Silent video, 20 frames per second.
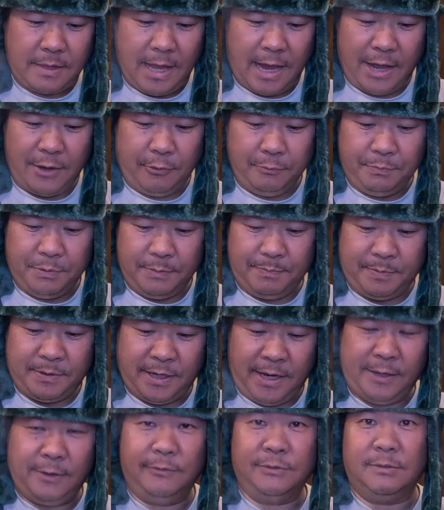I don't put
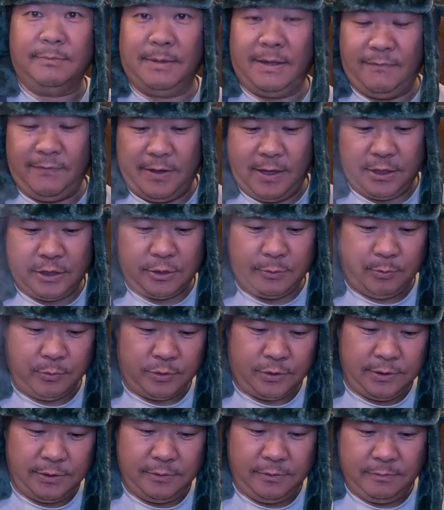potatoes in my vegetable
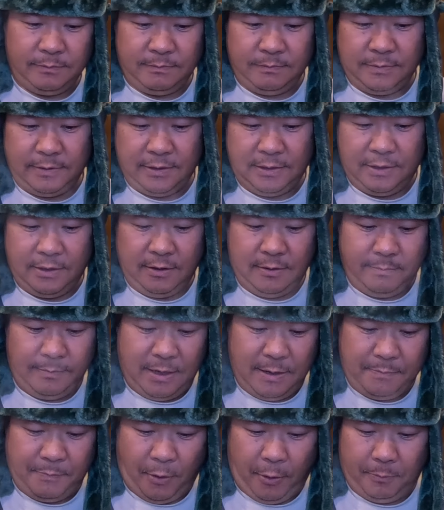soup. The
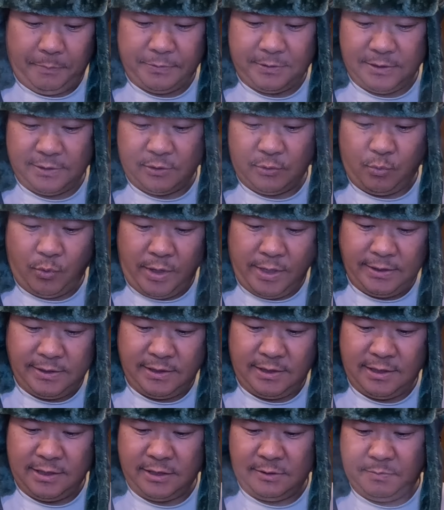main purposes and
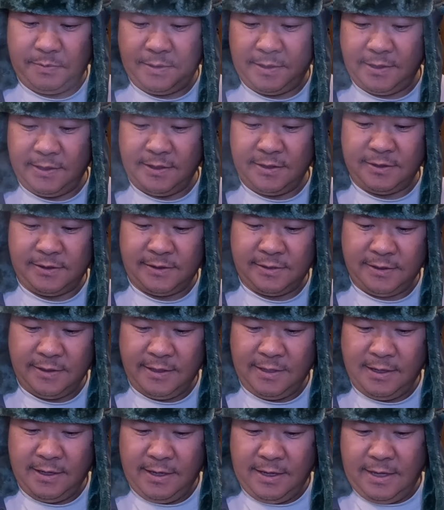reason is because
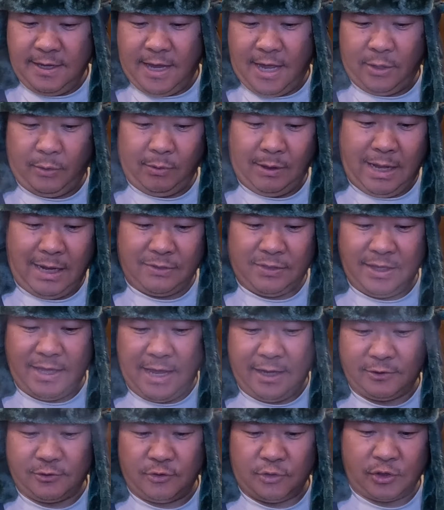I don't like the
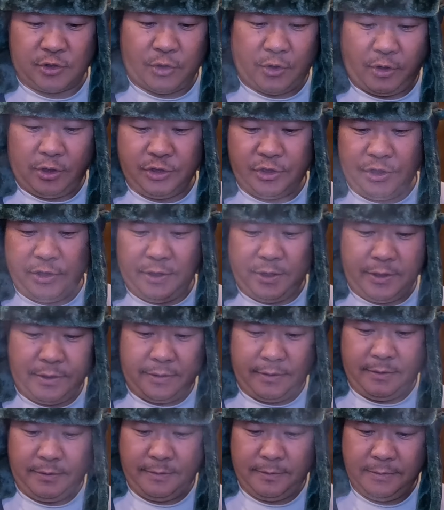extra starch in
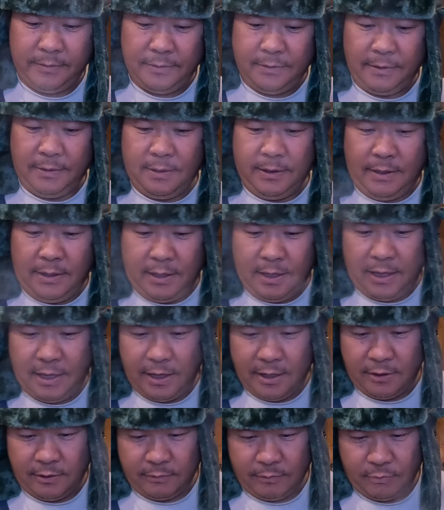there,
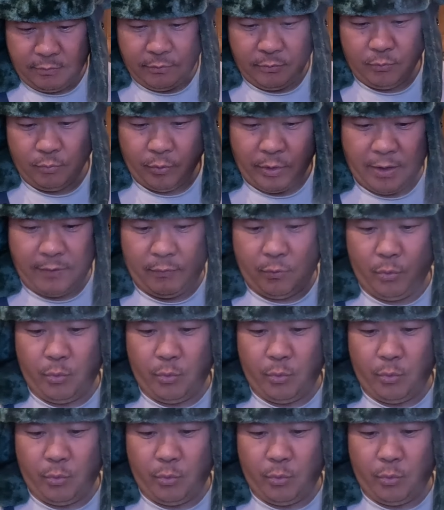and whenever